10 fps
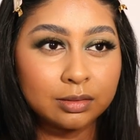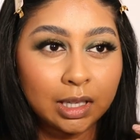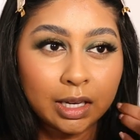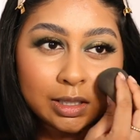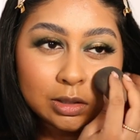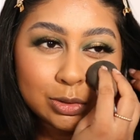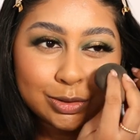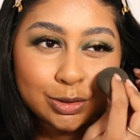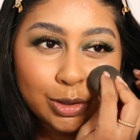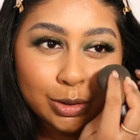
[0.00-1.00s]
That is
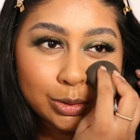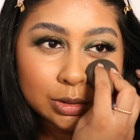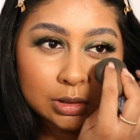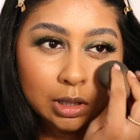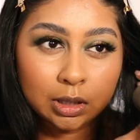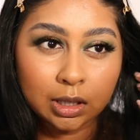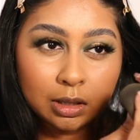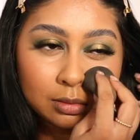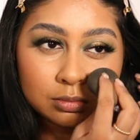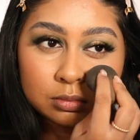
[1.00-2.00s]
so
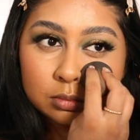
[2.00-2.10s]
stunning.